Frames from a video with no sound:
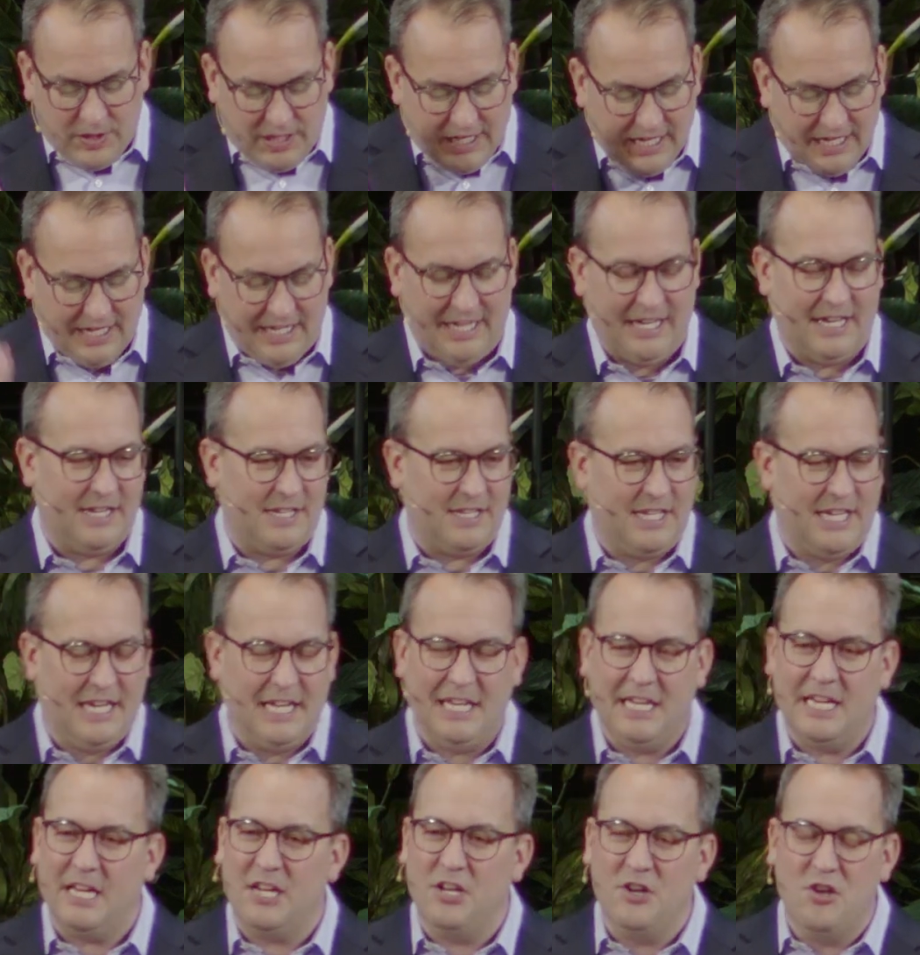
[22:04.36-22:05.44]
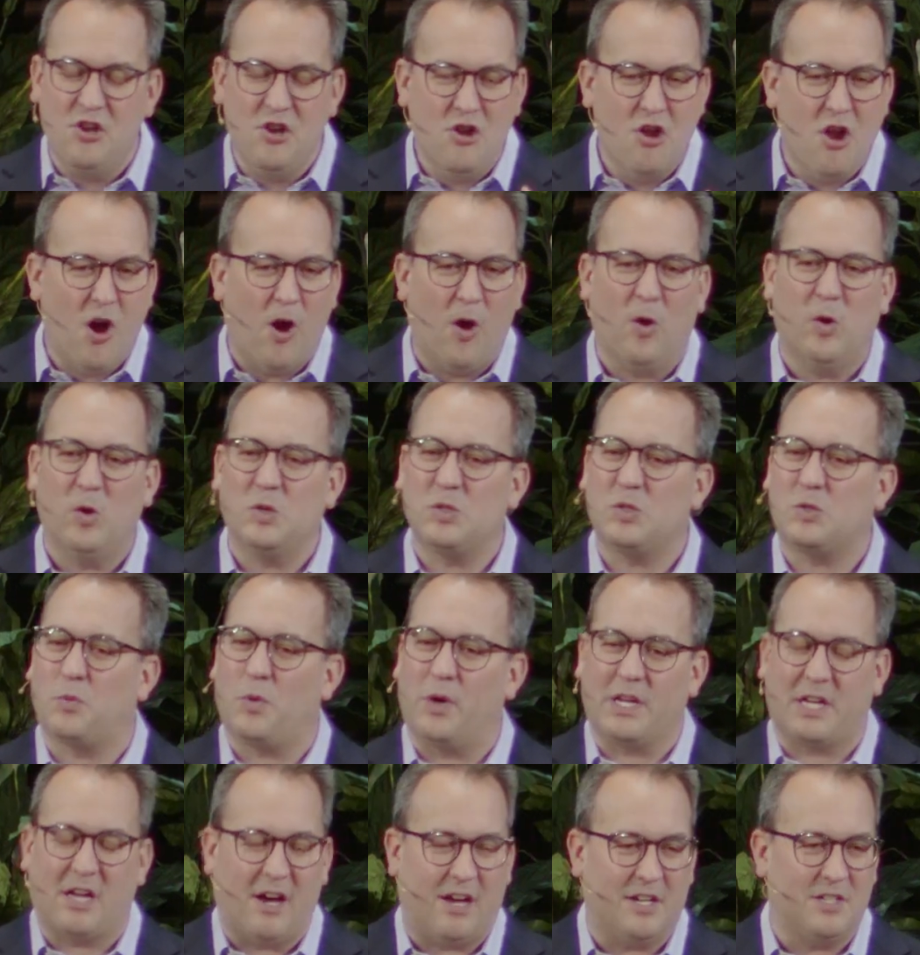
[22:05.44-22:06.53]
Gideon. Gideon knows
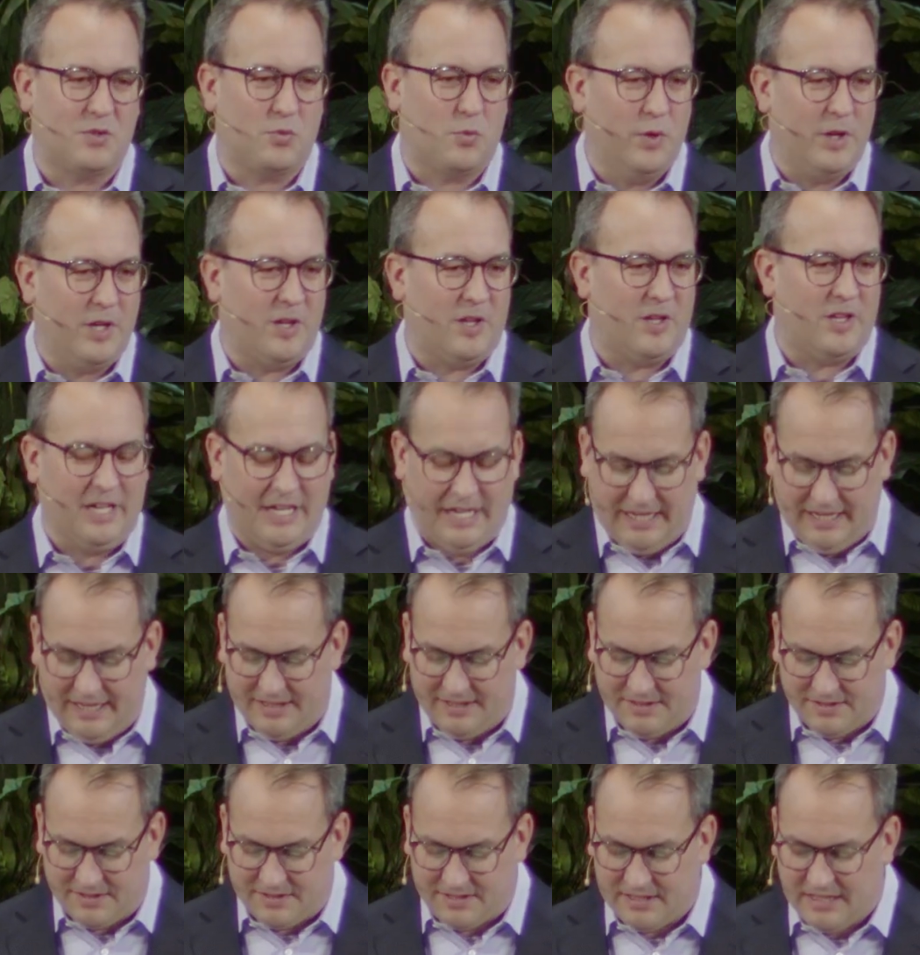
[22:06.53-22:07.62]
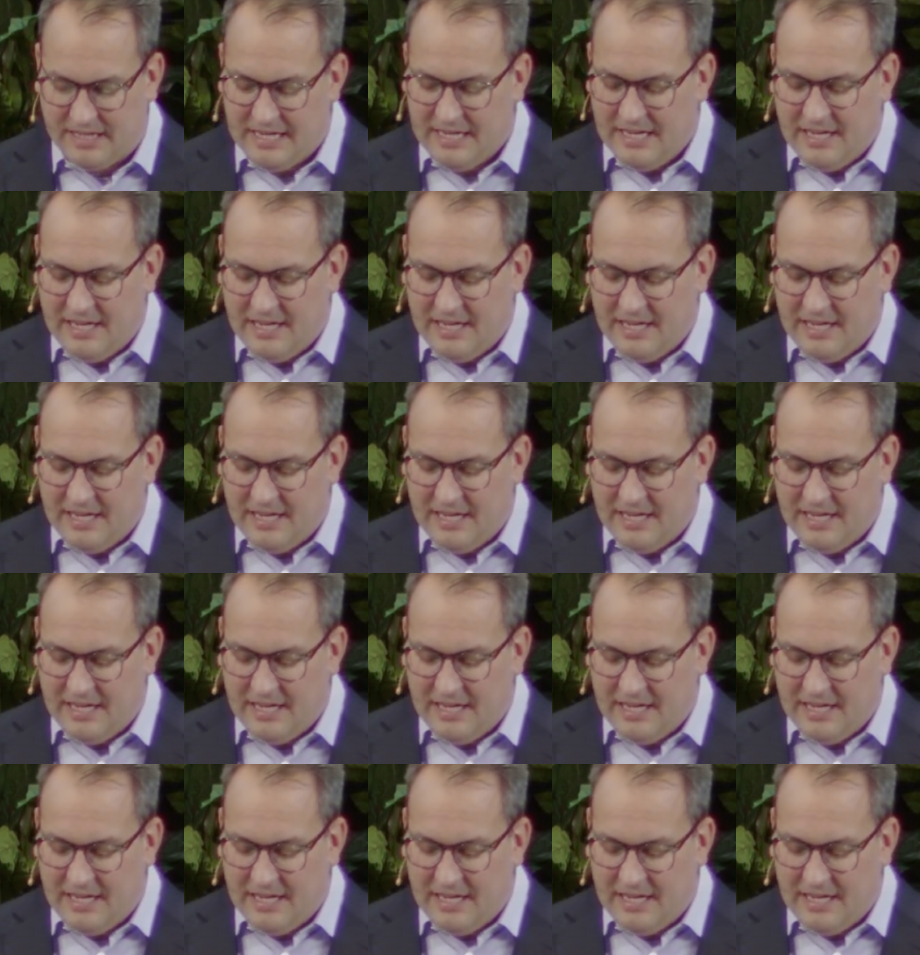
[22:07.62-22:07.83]
what God's will is.